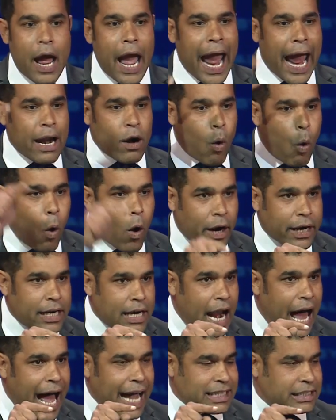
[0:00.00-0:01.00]
and
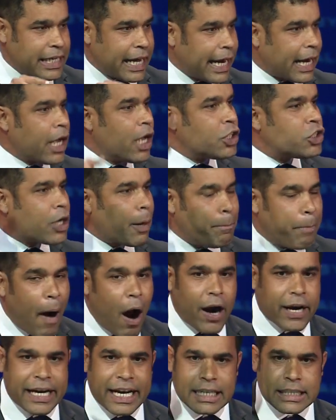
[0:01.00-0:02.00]
organizing to
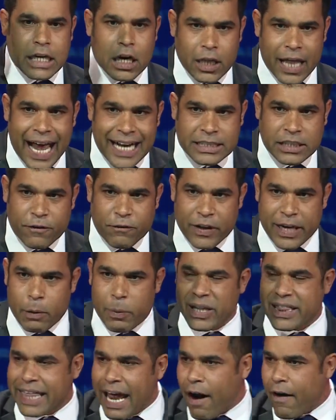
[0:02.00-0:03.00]
bargain collectively
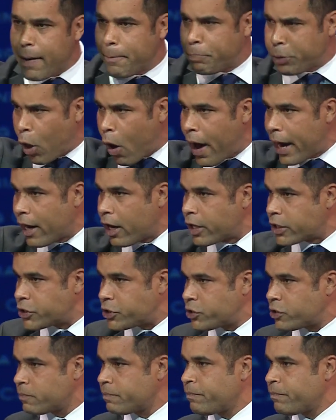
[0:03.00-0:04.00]
with their employers.